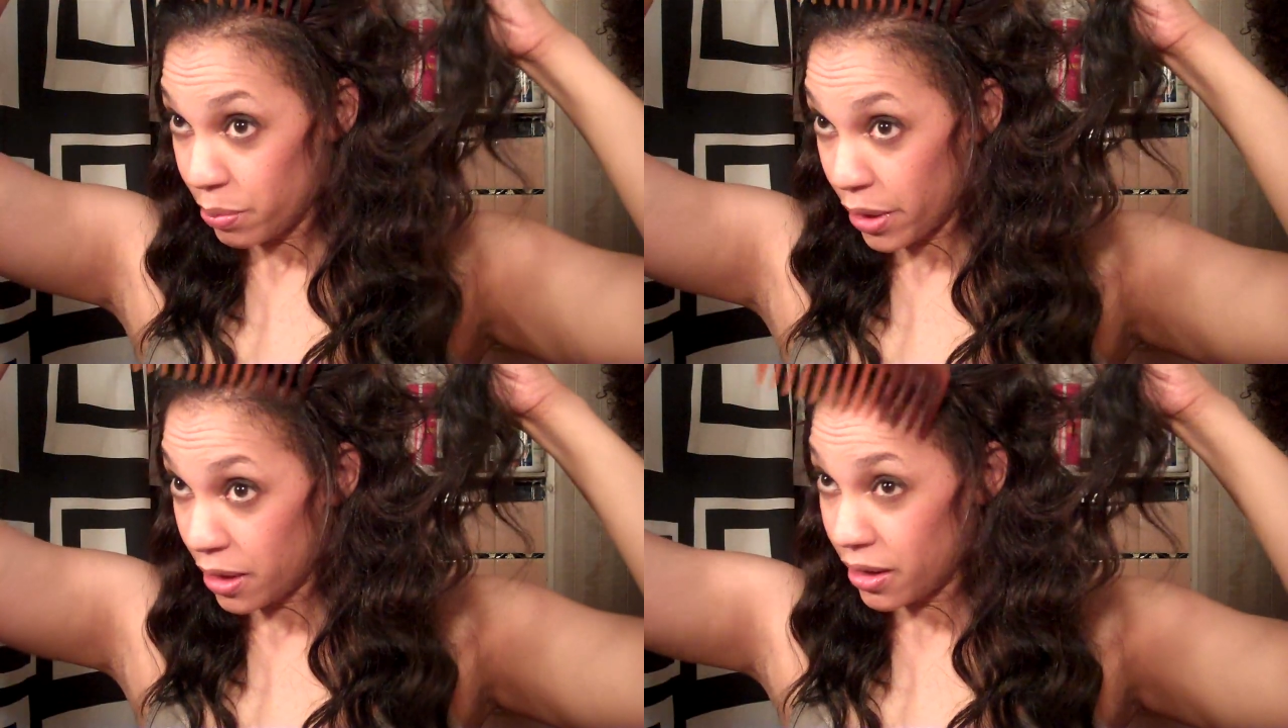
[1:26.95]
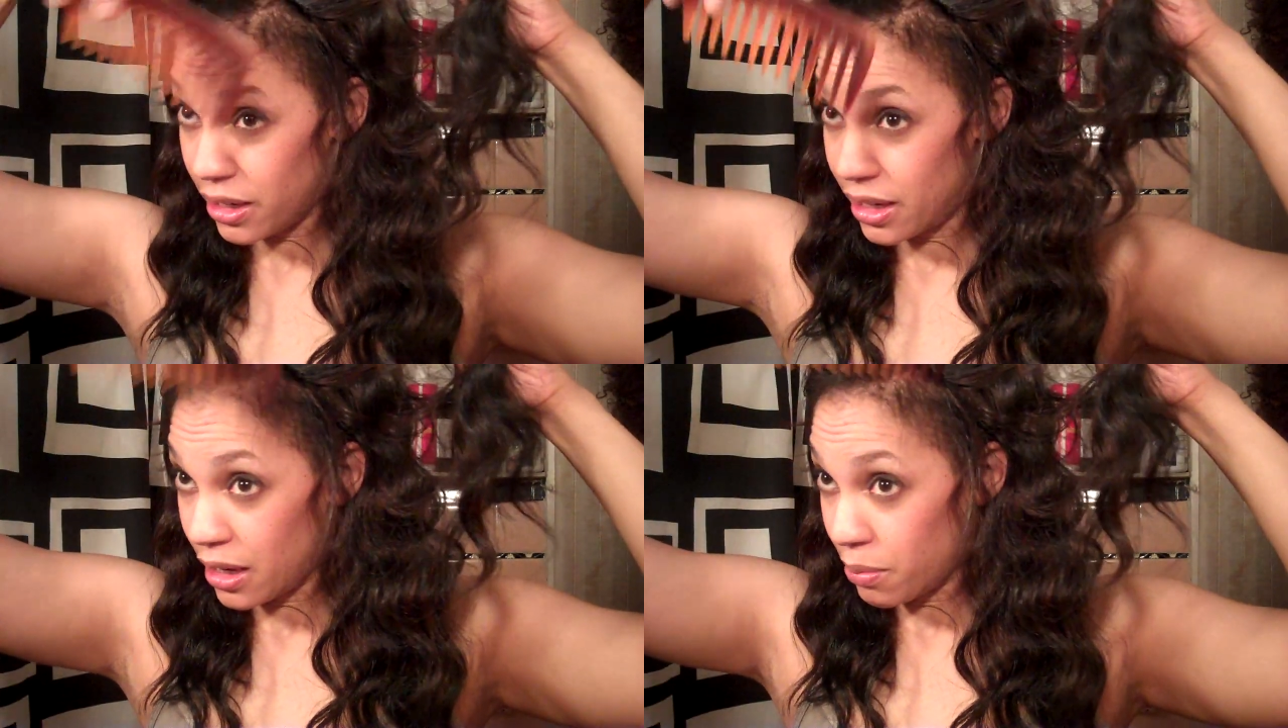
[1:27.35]
But
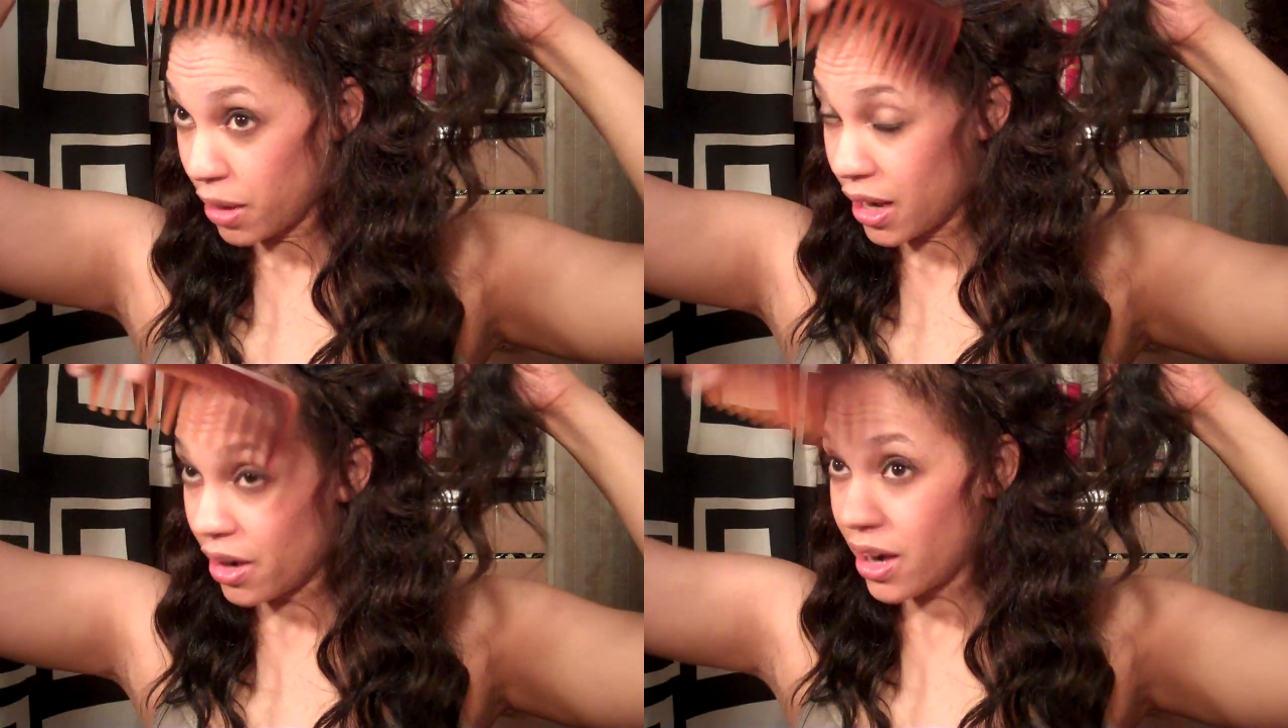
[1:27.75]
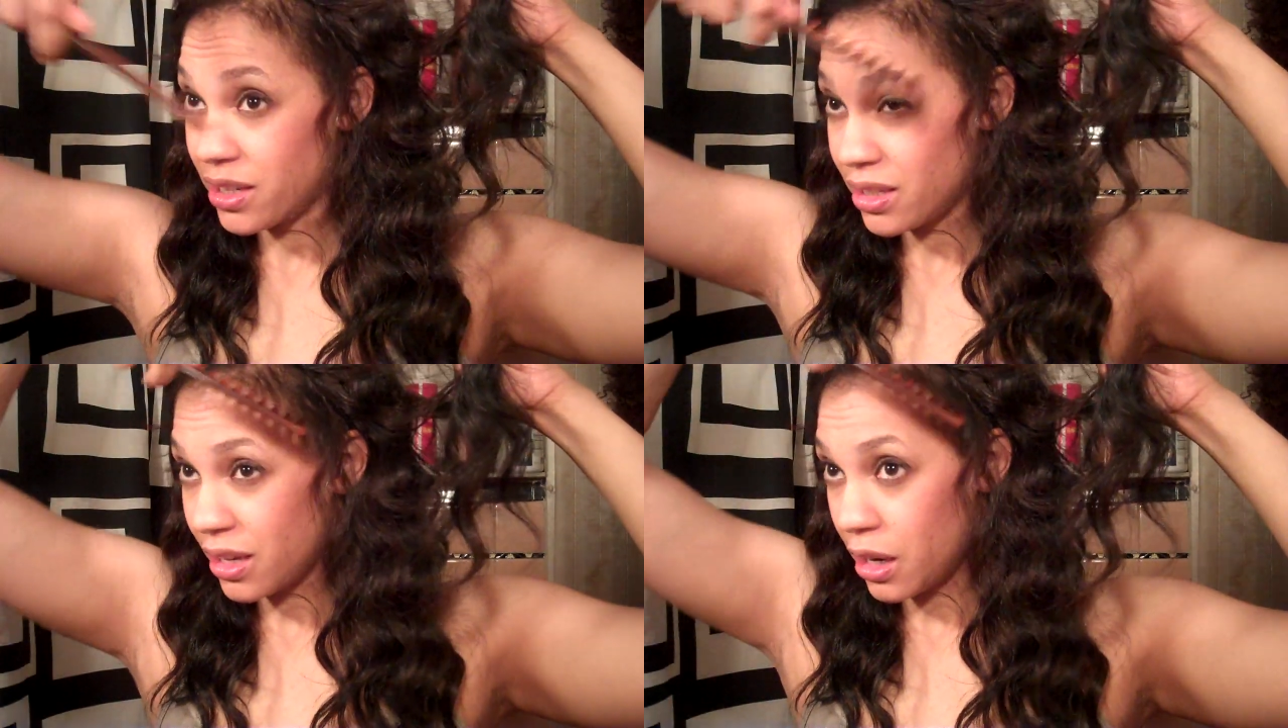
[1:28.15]
again, my hair,
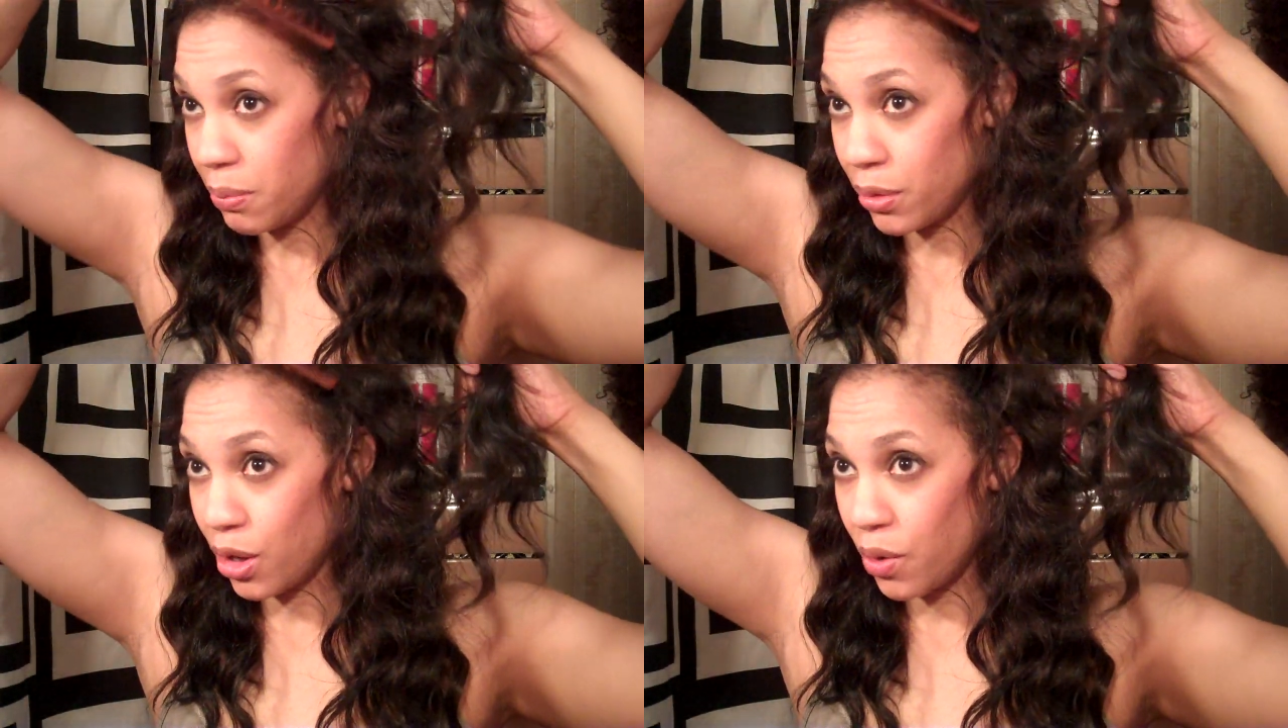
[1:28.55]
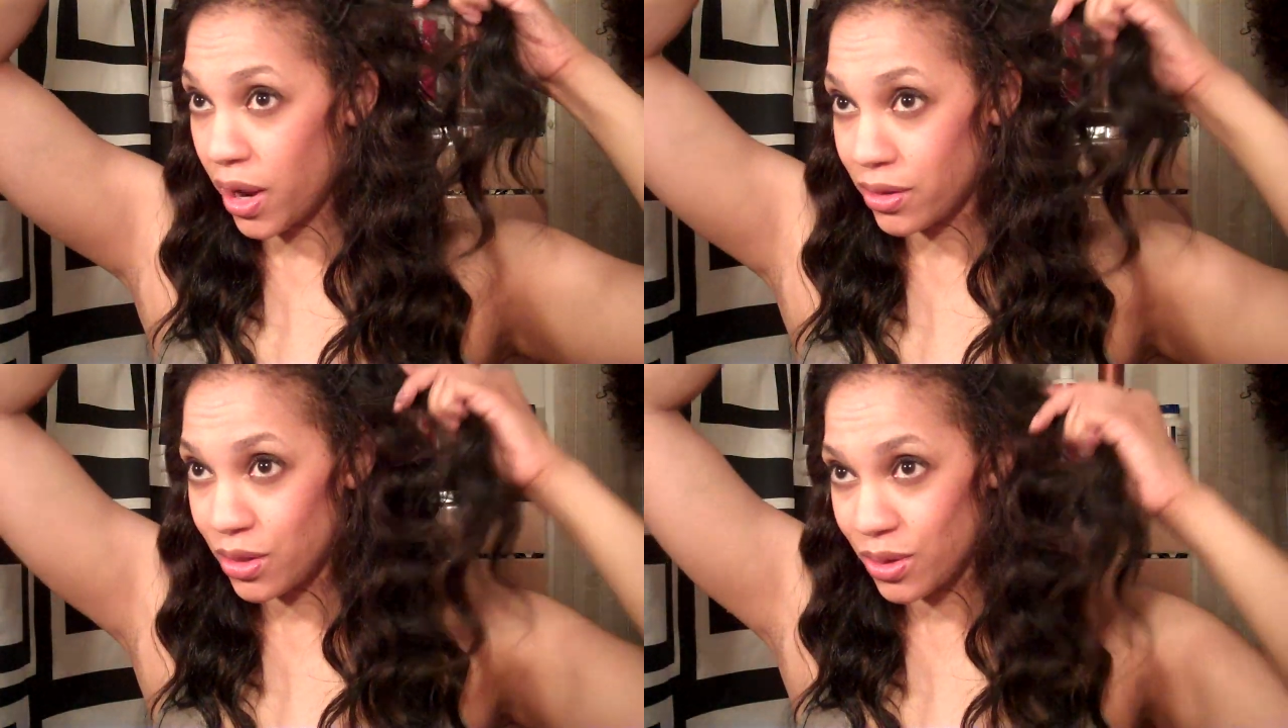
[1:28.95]
I just got a
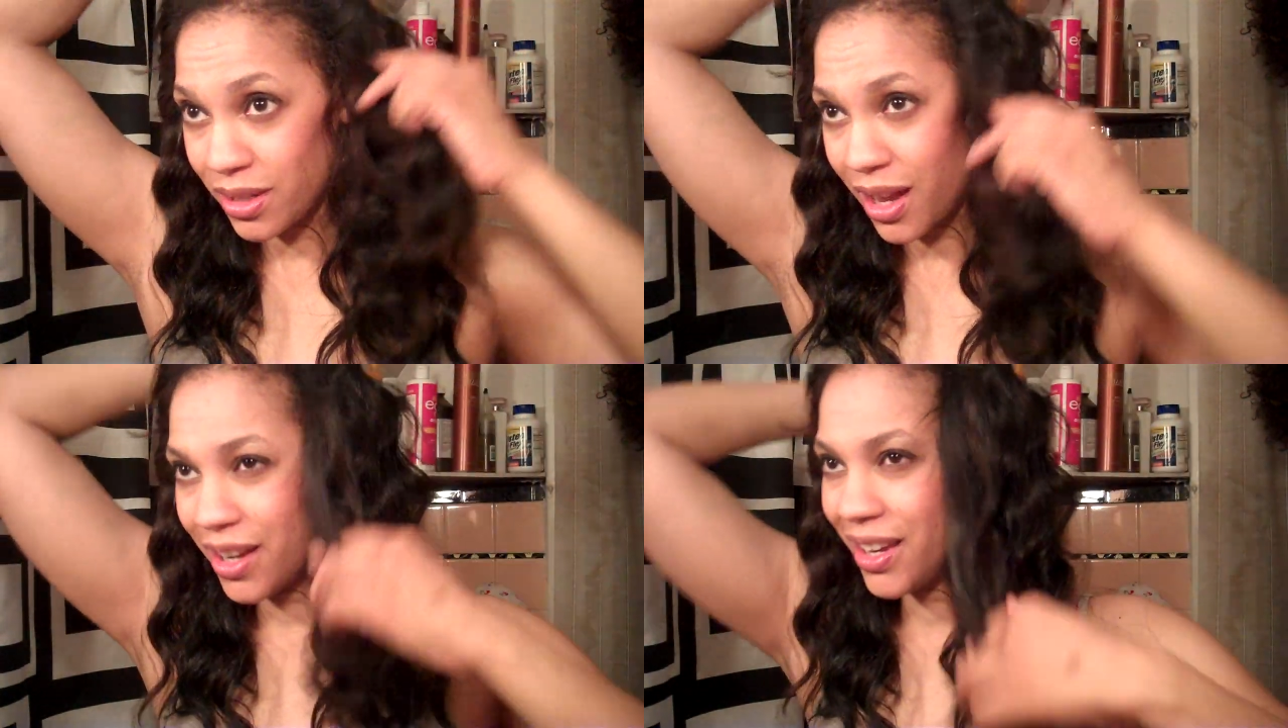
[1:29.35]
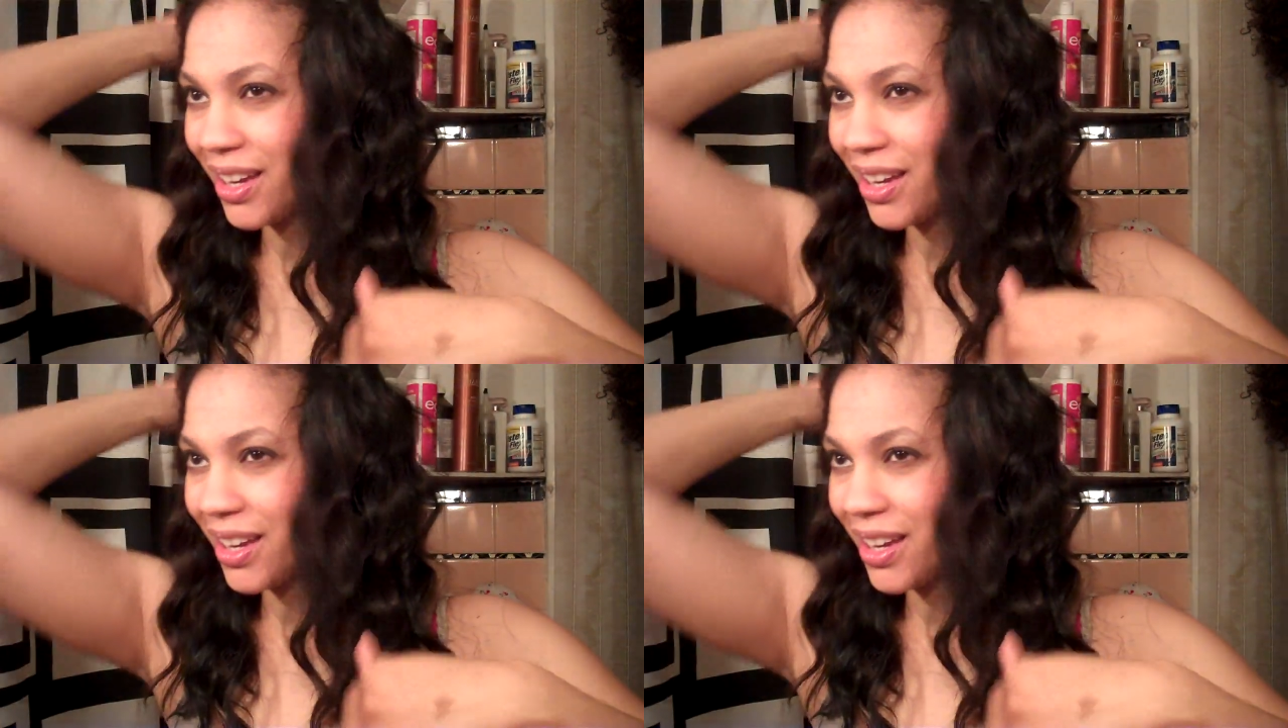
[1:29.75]
blowout, so it's not